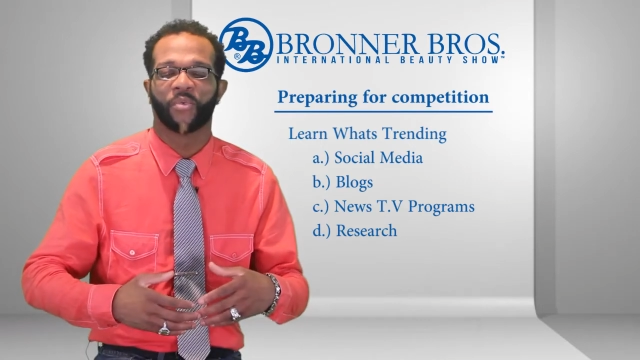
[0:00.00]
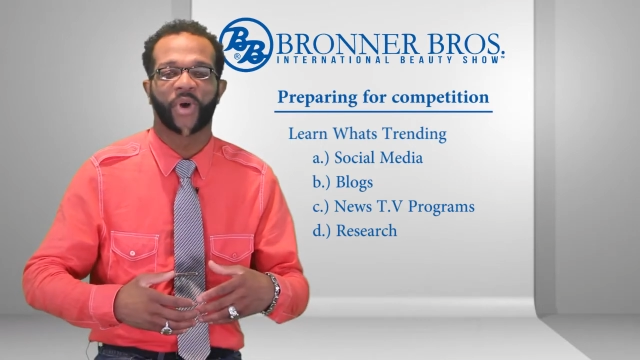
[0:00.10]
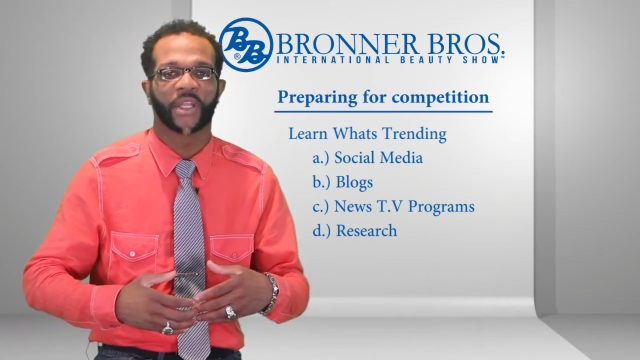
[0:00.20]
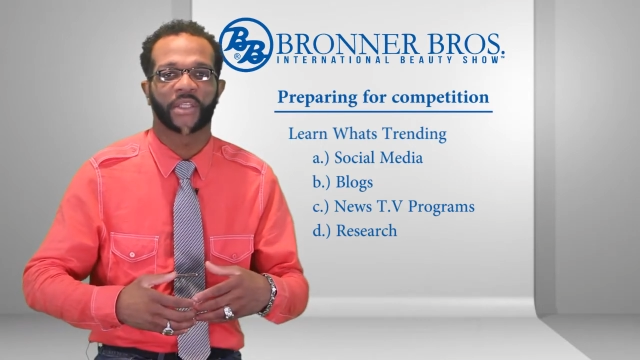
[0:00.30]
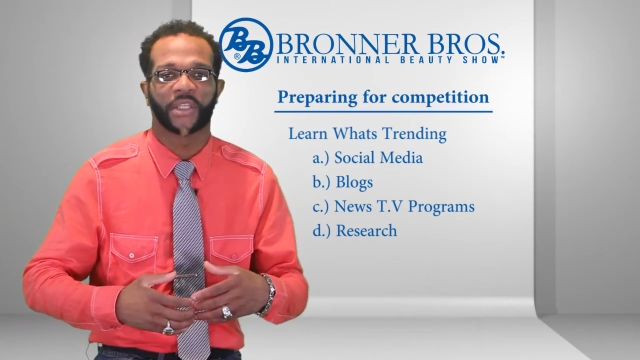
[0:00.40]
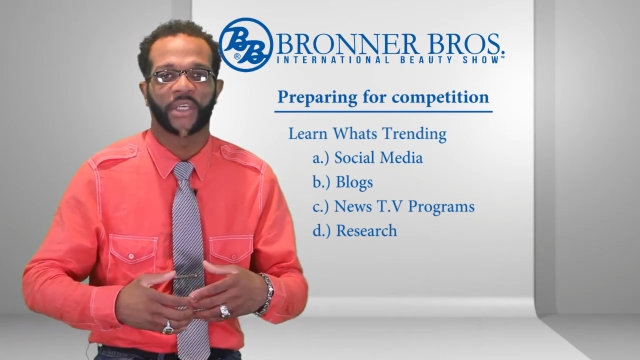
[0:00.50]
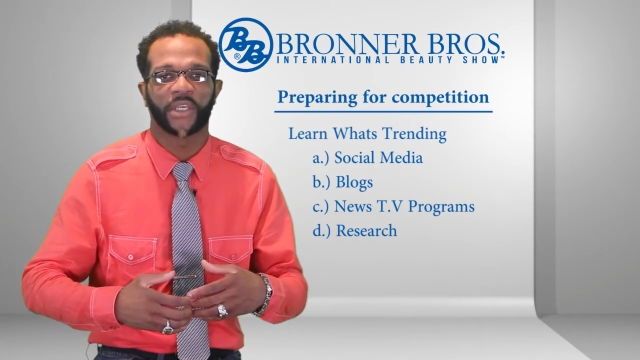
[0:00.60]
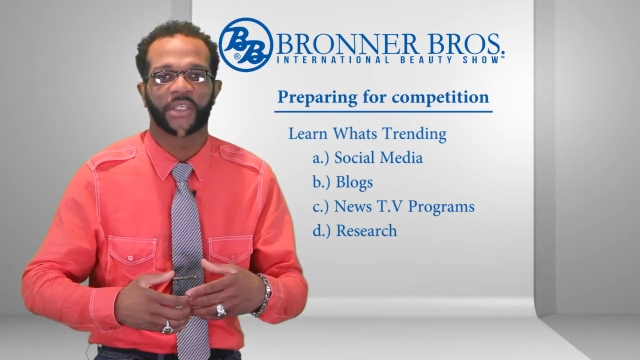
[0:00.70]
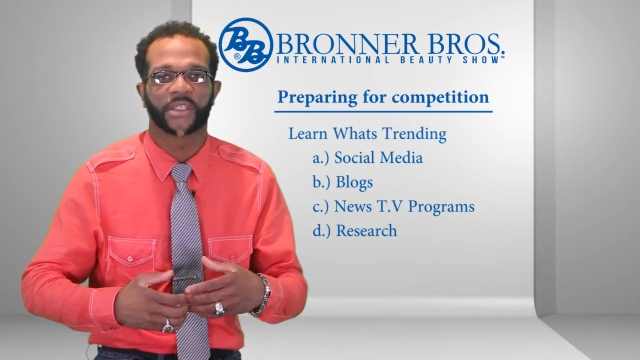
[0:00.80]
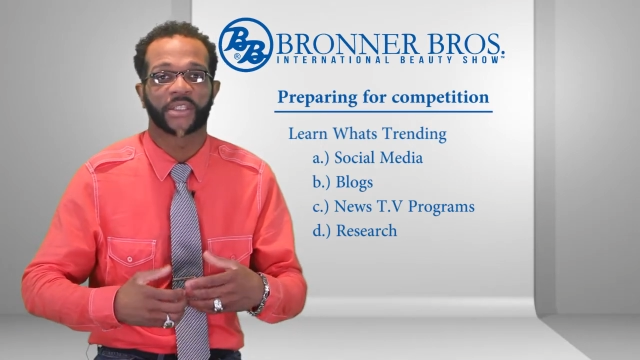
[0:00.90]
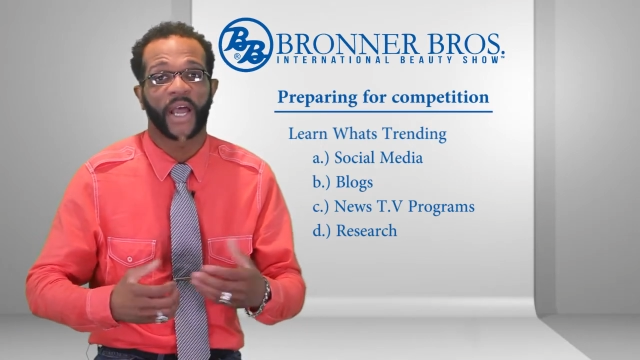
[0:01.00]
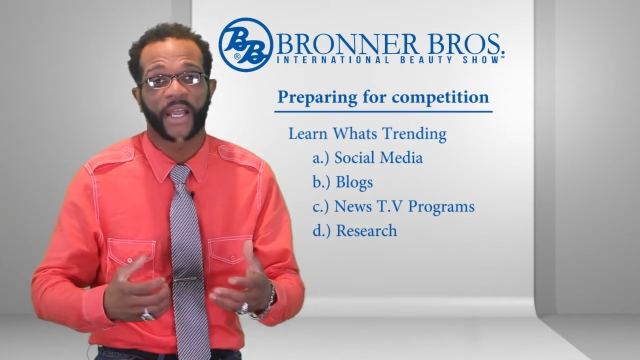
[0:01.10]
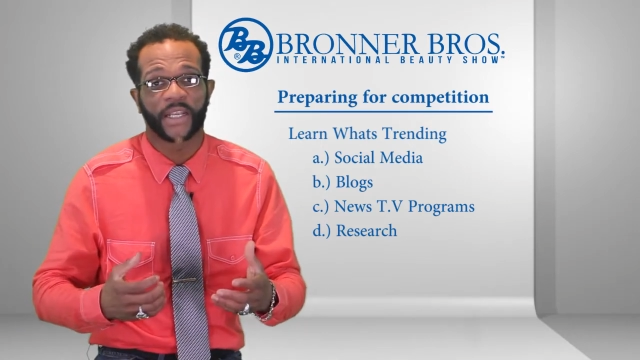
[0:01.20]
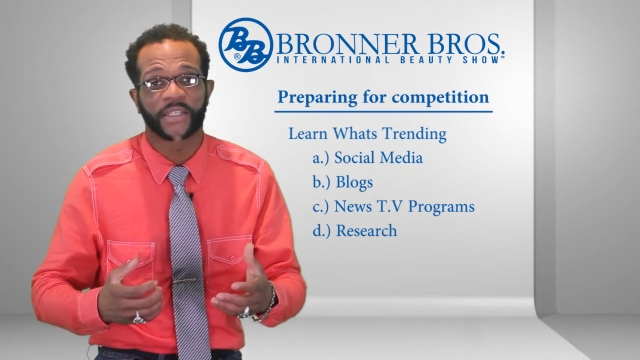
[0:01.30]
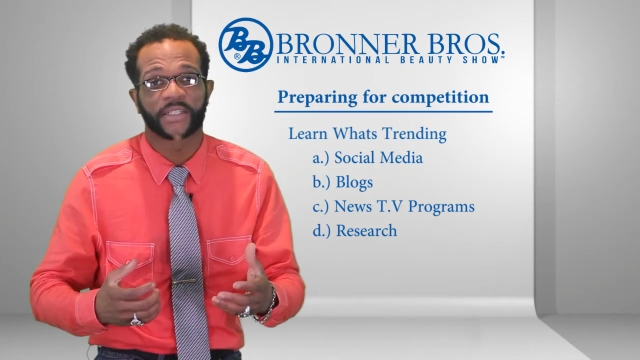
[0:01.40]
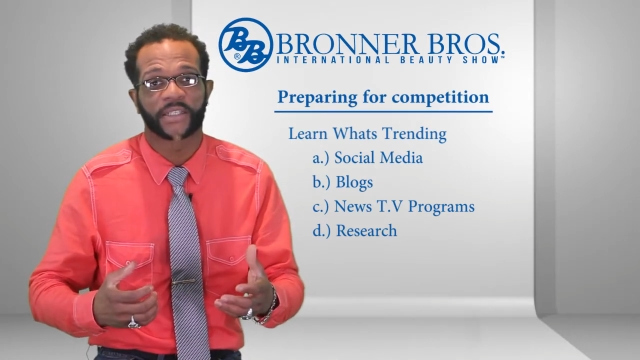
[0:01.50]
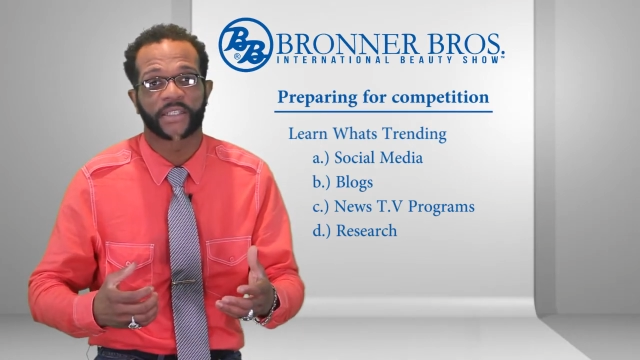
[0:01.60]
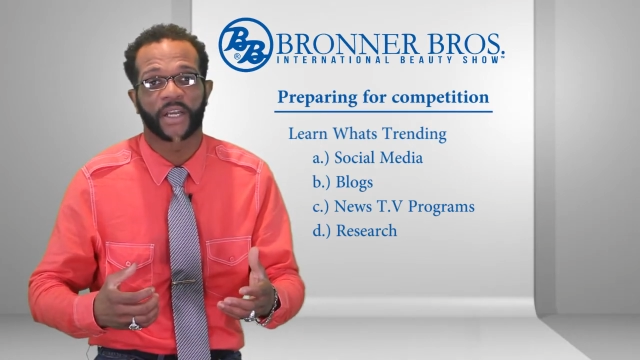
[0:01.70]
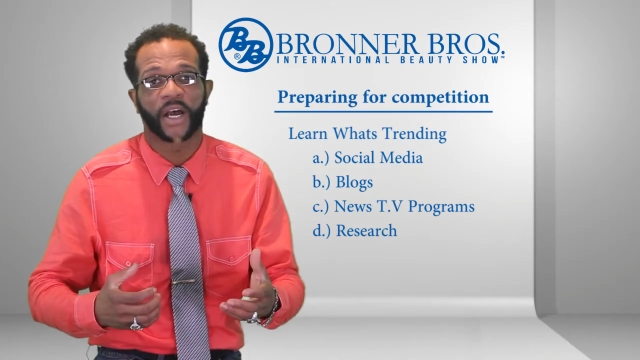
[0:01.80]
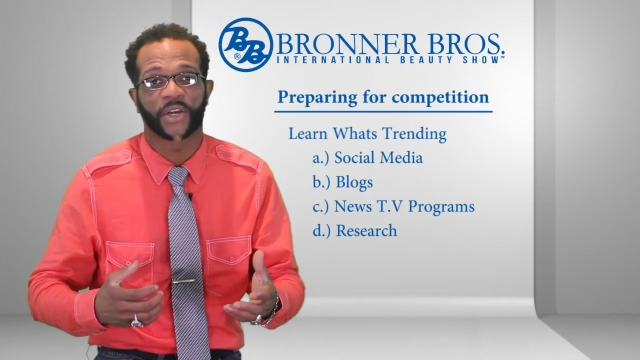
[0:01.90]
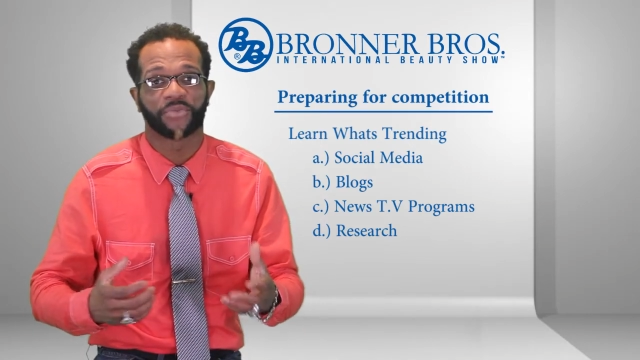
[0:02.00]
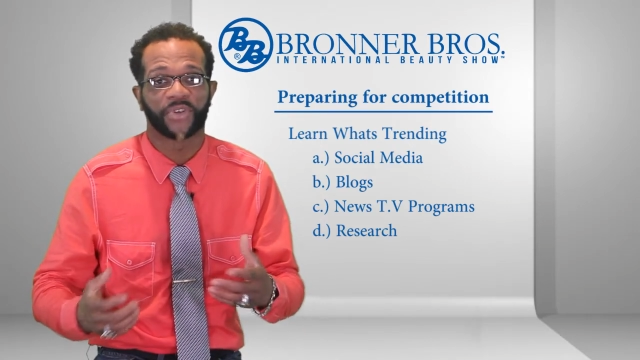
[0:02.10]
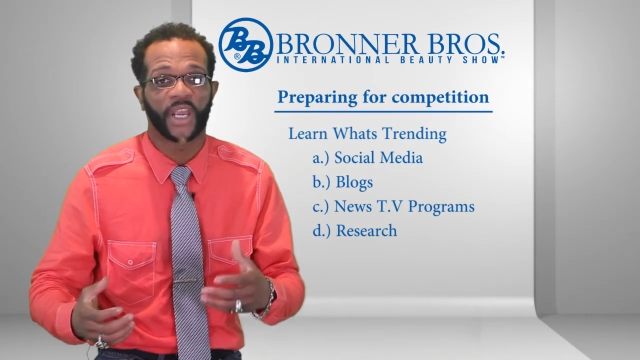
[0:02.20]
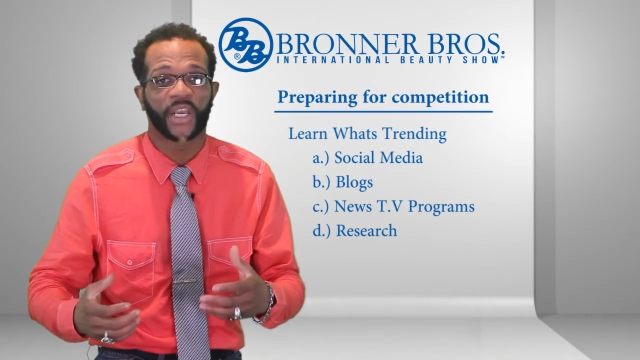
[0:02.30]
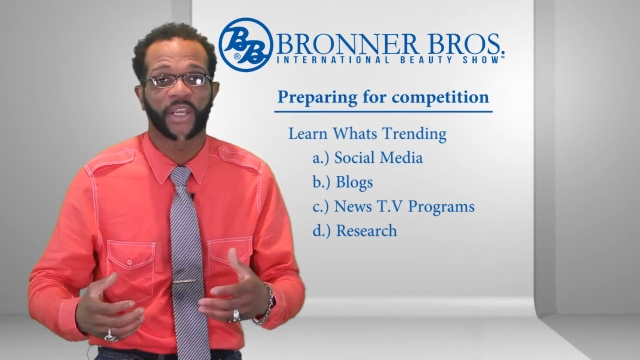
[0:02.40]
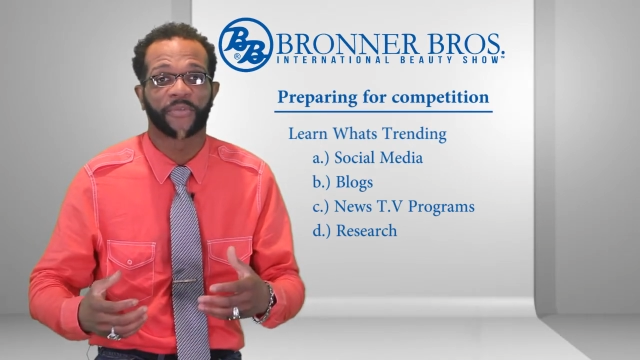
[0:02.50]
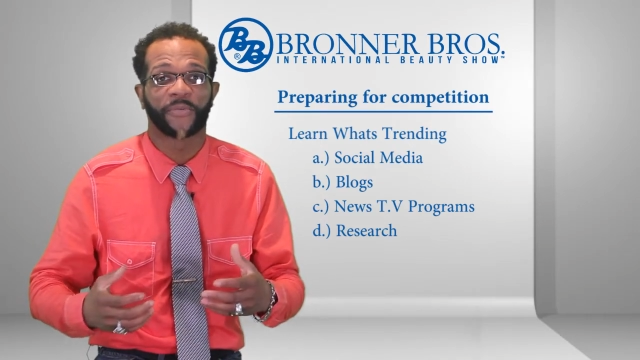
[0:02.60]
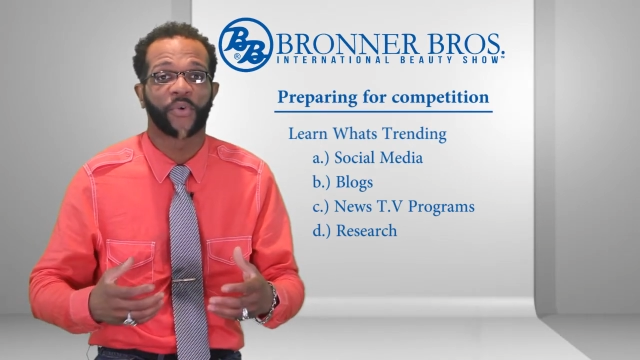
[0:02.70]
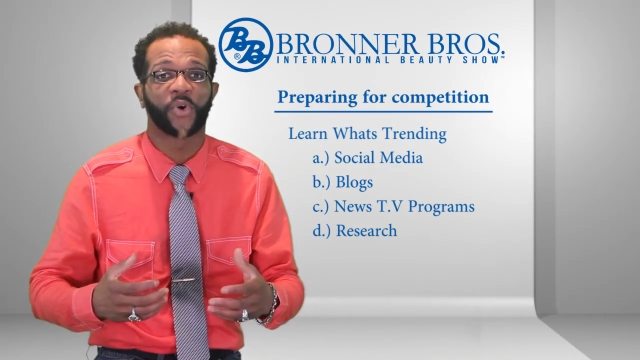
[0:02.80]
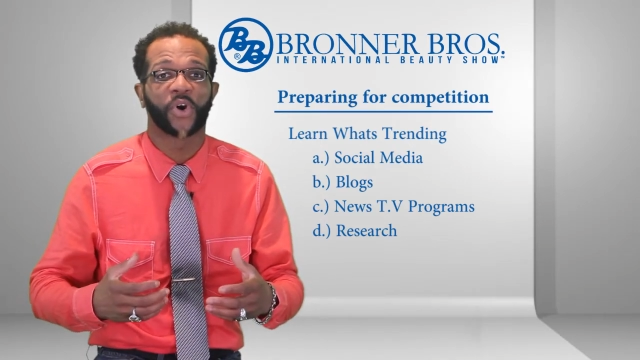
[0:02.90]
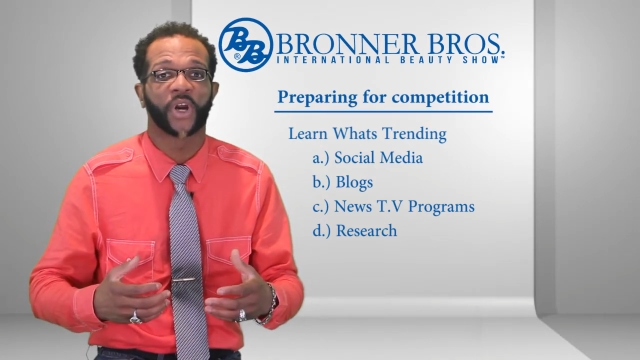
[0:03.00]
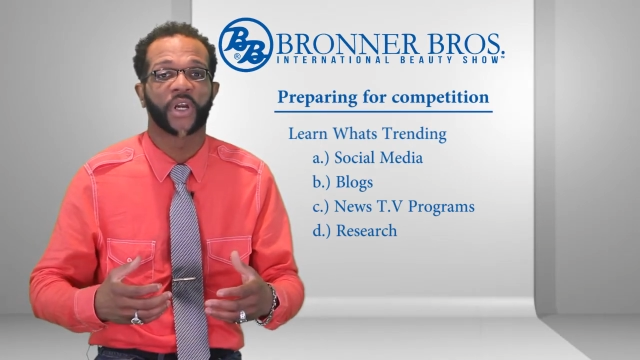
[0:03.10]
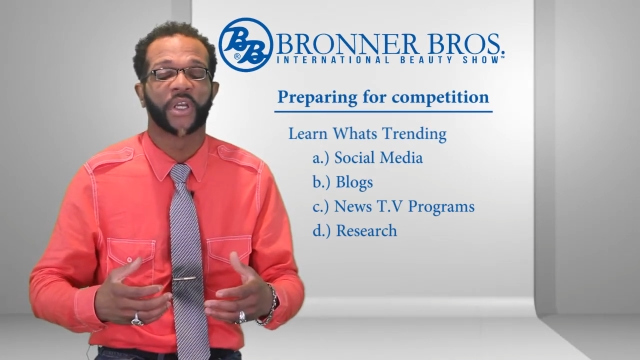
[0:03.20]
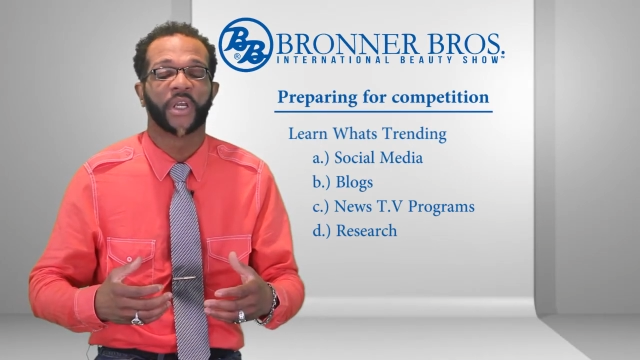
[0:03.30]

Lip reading: what the stylists are creating for